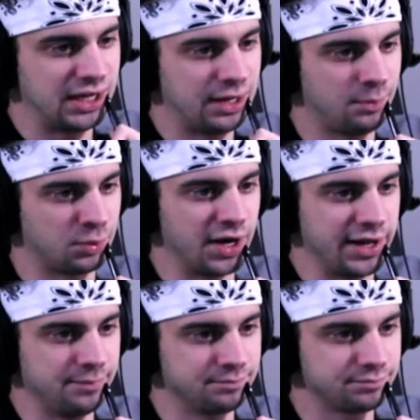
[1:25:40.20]

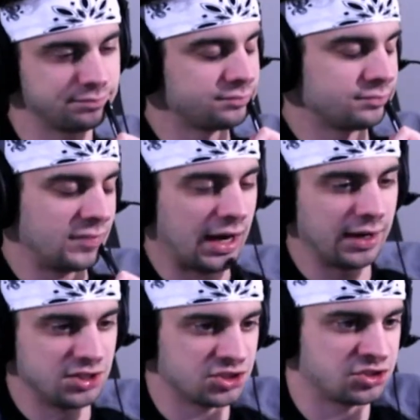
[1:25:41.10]
Brady. I
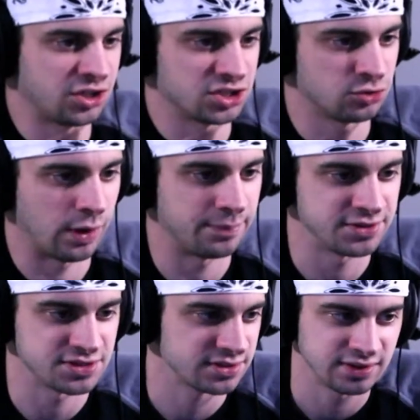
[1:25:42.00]
just trust the
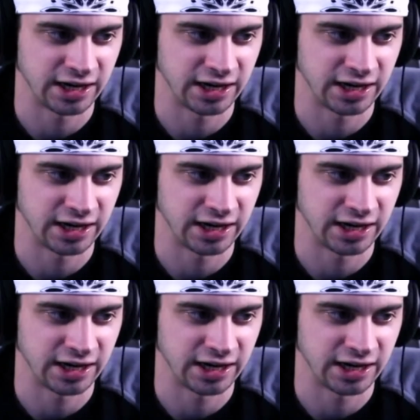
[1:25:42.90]
weapons.